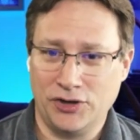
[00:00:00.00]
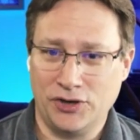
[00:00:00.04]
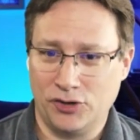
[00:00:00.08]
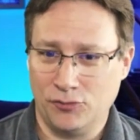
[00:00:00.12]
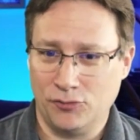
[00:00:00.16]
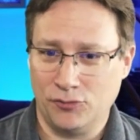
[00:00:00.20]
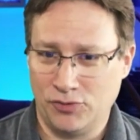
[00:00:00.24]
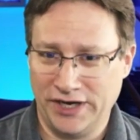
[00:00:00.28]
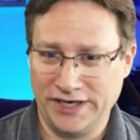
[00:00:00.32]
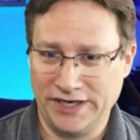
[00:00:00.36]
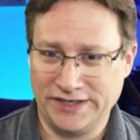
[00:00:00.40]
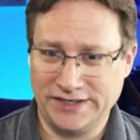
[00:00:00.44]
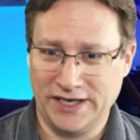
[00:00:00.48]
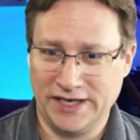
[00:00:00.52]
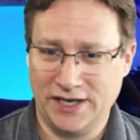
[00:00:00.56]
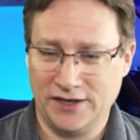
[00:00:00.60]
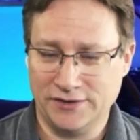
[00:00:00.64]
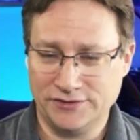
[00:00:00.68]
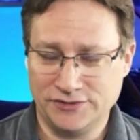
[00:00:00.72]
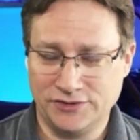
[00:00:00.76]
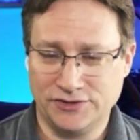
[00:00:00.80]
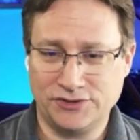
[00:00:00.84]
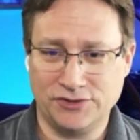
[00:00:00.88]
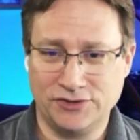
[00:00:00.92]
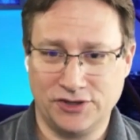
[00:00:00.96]
or break down.
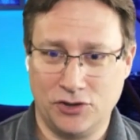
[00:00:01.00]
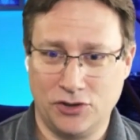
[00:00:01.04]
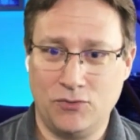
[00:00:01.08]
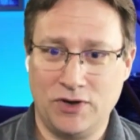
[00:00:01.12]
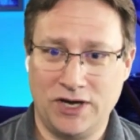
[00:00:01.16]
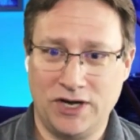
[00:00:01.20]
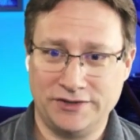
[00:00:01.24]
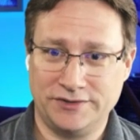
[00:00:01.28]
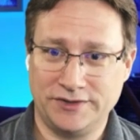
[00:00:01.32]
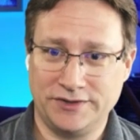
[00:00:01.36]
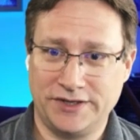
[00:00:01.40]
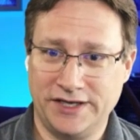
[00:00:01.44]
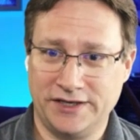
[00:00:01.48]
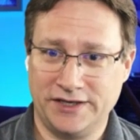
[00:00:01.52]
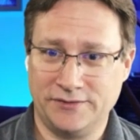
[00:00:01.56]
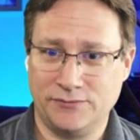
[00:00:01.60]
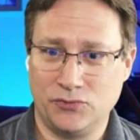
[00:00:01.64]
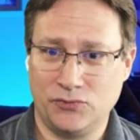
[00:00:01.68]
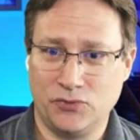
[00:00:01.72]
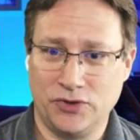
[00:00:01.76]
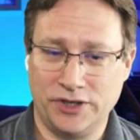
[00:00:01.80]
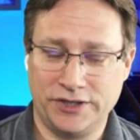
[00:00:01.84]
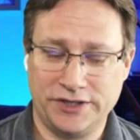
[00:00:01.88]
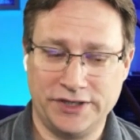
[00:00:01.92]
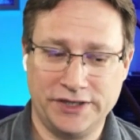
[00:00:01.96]
So it took a while to get them
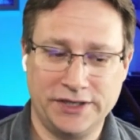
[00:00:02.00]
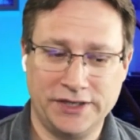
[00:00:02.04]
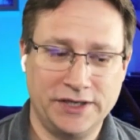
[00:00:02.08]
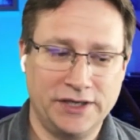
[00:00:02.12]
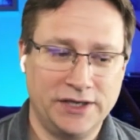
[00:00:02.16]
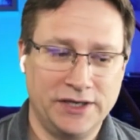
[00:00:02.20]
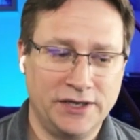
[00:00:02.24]
working.